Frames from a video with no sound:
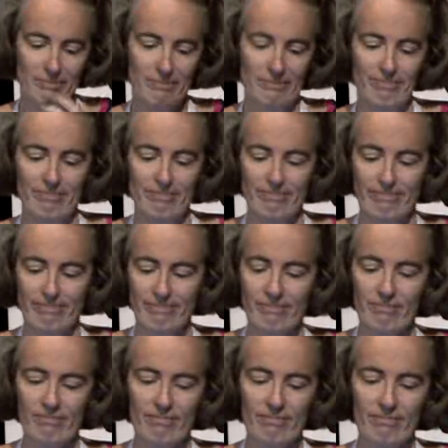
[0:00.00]

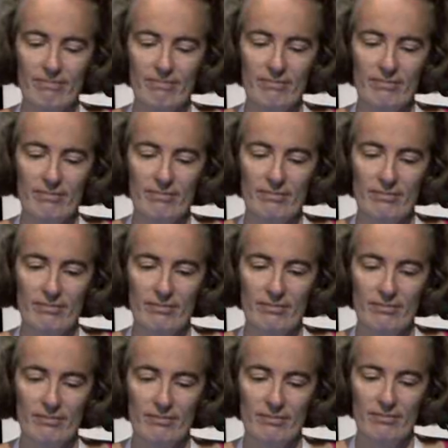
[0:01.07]

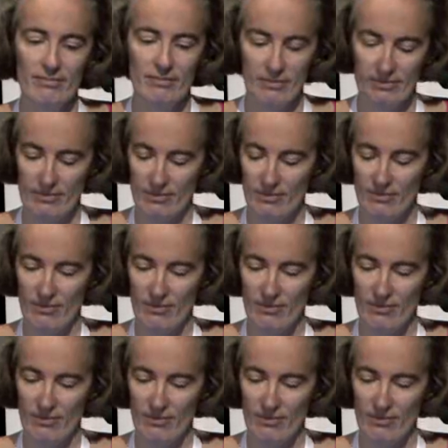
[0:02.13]
Nobody speaks.